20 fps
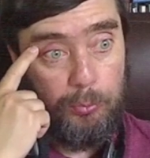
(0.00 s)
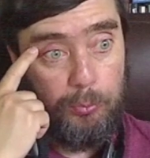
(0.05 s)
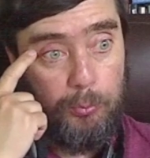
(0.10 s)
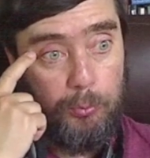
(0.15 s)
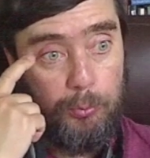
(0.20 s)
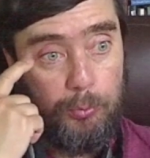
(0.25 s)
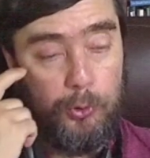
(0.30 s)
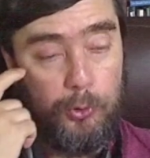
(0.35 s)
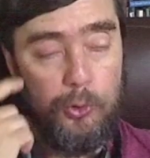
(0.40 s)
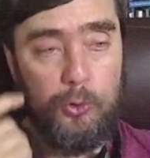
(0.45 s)

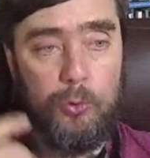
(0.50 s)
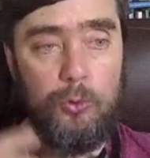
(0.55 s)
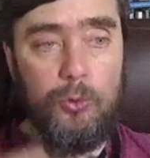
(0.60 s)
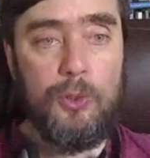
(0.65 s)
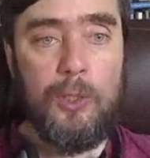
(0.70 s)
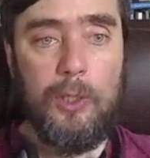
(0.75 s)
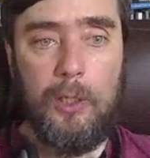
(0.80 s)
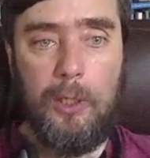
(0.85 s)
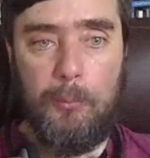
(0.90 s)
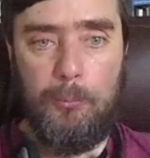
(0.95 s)

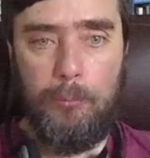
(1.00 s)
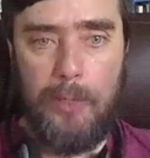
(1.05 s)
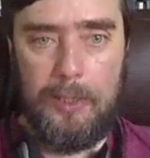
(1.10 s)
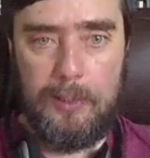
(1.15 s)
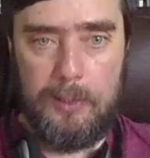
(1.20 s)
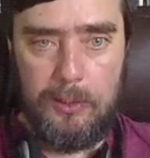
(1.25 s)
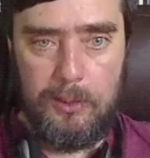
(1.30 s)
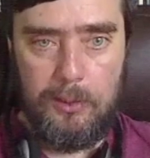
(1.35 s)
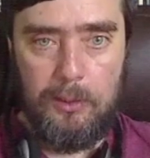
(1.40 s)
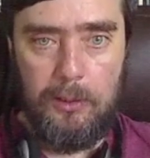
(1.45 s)
producing a
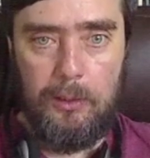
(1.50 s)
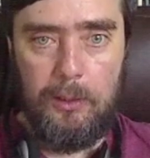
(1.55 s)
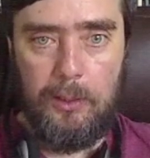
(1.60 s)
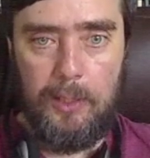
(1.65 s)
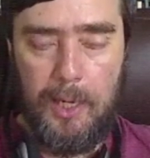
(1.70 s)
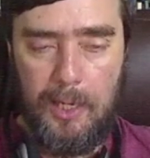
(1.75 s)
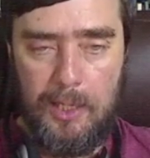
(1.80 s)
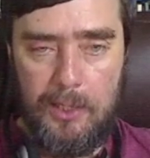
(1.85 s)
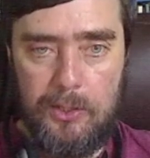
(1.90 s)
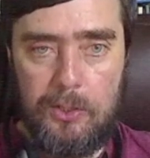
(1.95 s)
best uh,
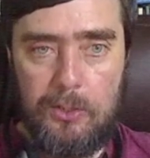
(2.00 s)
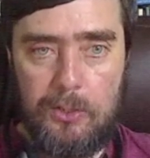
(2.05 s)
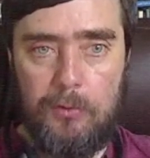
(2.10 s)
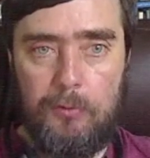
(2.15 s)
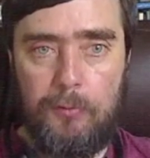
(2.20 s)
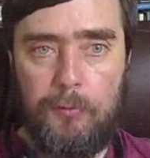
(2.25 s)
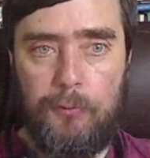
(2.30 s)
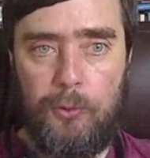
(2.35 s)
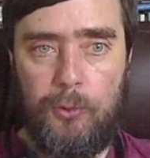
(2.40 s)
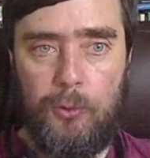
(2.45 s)
case
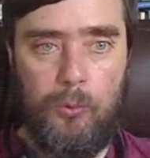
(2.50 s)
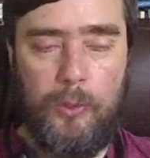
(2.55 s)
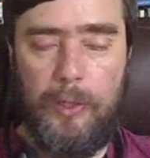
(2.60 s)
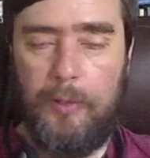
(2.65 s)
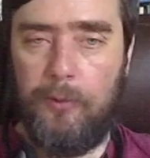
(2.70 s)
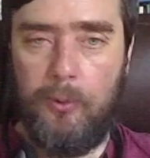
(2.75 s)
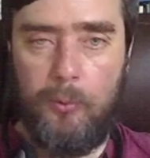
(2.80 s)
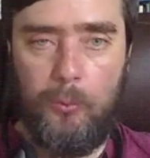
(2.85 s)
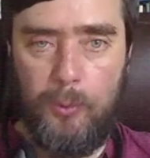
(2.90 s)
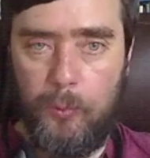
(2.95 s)
for
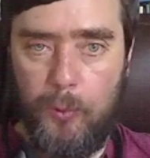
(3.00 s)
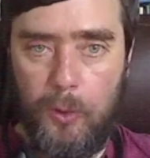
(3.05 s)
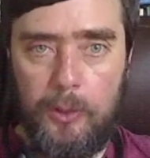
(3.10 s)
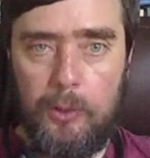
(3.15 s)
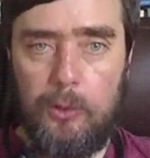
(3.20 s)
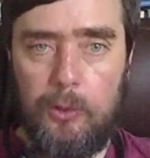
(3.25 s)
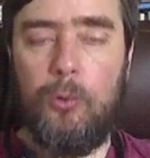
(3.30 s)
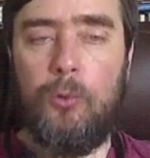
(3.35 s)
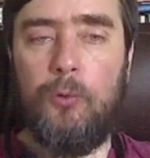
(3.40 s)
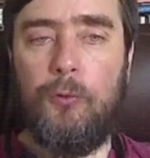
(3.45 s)
whatever we want
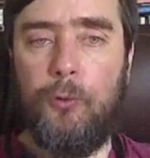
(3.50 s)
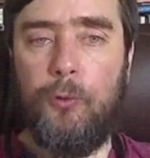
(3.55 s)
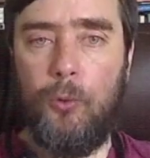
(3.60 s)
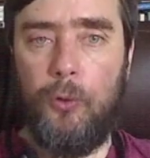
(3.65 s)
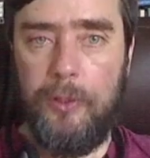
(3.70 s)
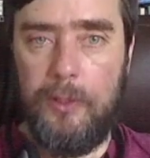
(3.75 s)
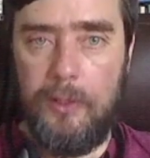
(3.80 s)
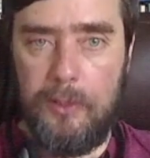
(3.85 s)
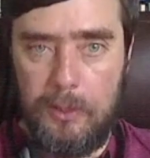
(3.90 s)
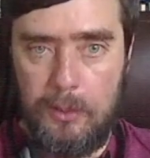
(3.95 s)
to do
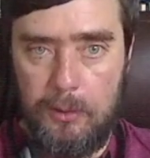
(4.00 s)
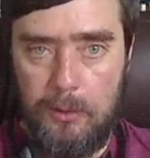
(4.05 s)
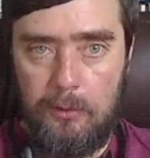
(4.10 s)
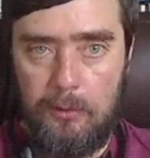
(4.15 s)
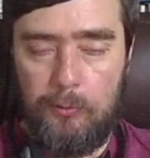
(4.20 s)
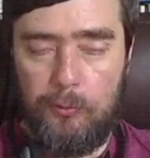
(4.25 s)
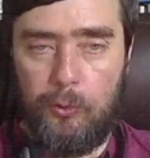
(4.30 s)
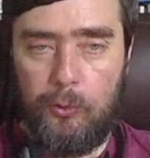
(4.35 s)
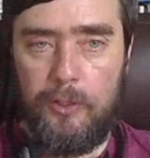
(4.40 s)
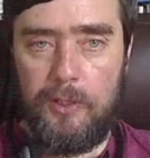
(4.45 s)
for these,
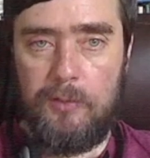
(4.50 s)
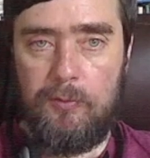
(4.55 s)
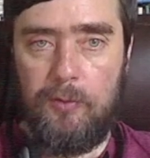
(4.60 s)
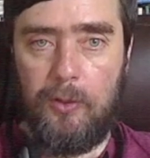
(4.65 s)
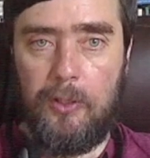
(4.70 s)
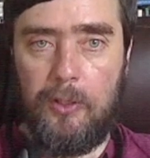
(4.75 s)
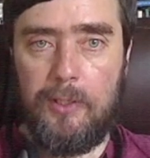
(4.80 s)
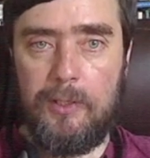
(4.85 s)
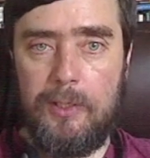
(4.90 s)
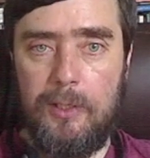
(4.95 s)
for these
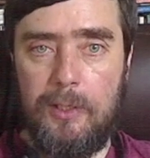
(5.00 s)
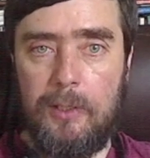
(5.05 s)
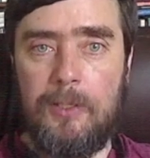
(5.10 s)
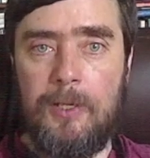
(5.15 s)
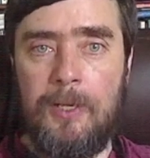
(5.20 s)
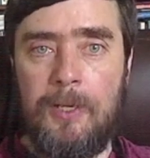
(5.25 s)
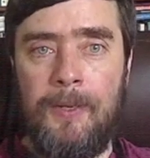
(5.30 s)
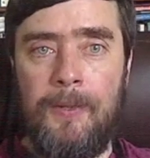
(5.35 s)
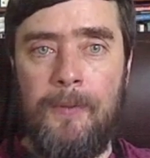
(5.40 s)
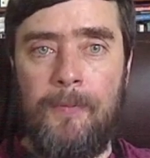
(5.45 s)
various things.
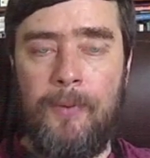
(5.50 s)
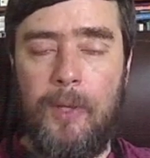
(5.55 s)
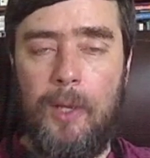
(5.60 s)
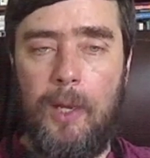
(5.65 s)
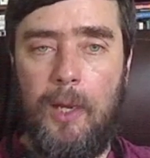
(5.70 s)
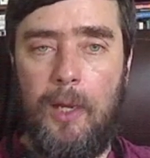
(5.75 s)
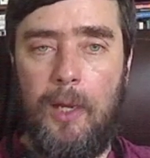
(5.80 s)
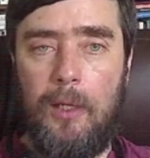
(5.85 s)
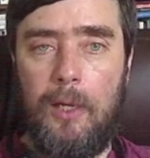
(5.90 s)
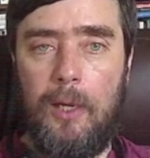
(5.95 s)

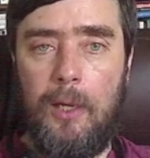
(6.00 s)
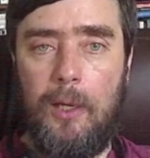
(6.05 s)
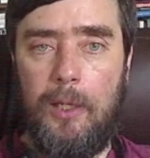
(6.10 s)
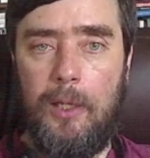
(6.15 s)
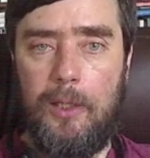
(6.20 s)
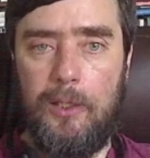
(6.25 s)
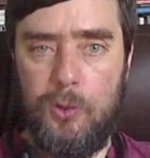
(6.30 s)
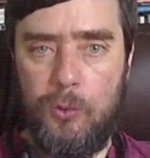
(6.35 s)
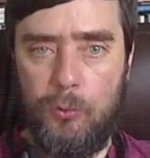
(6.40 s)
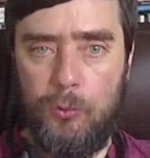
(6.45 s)
And, uh,
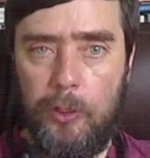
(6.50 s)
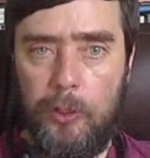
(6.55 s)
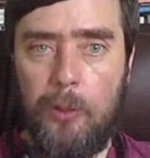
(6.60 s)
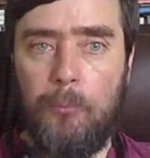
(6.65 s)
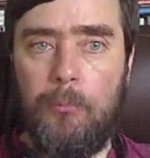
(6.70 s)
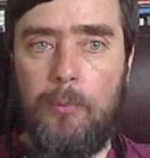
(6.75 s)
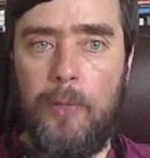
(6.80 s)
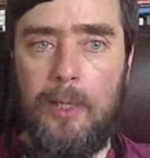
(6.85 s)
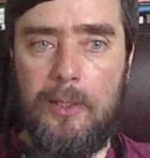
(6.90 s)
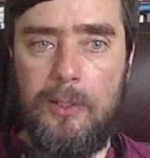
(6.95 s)
and it's a real
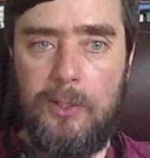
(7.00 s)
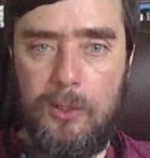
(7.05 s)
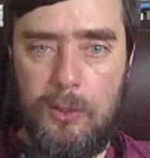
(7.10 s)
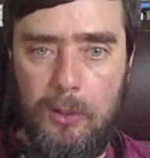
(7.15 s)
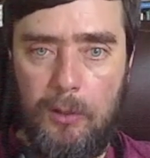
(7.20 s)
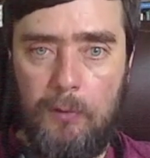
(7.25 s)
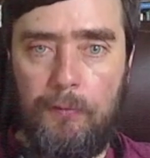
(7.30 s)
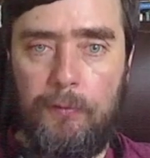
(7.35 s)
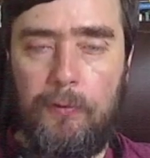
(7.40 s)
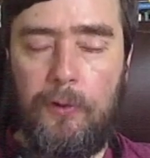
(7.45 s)
mix
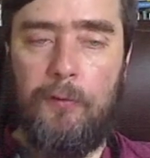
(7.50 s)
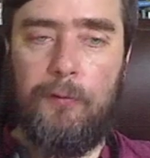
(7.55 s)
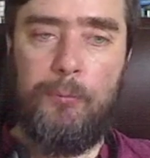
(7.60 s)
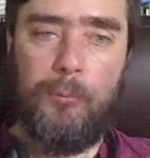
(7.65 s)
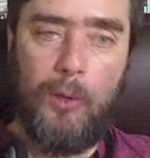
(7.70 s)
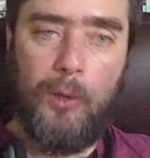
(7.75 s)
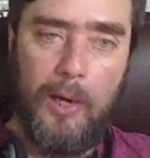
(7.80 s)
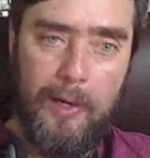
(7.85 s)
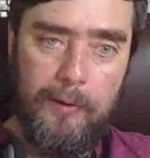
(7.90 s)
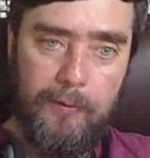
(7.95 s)
of, of
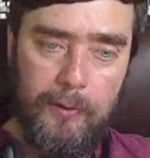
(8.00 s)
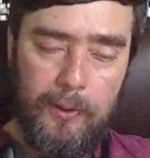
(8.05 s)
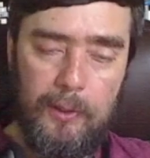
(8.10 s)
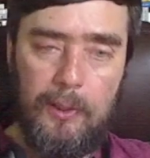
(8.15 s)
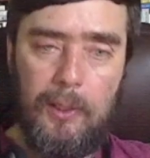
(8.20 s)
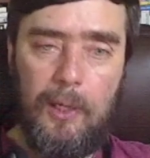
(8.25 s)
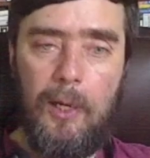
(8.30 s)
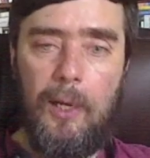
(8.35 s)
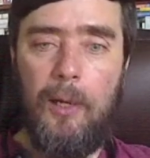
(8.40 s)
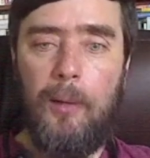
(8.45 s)
private
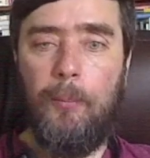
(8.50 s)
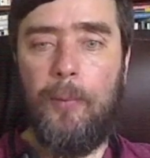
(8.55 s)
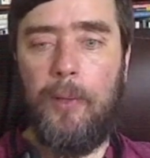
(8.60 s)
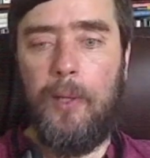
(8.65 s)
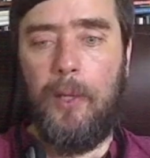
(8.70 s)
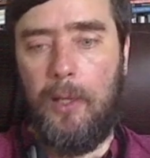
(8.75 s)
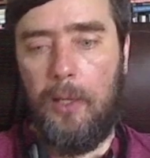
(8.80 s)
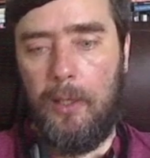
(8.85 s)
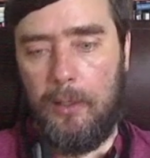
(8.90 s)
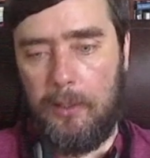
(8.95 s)
um,
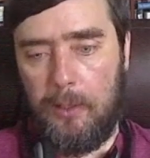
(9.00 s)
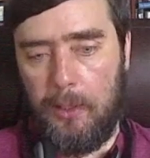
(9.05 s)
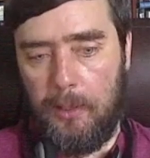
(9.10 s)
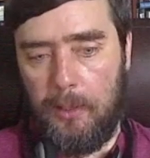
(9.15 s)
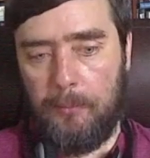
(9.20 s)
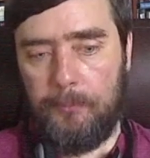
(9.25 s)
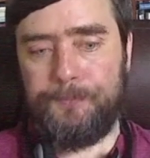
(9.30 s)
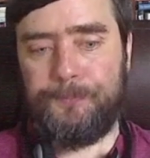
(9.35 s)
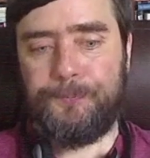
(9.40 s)
and, um,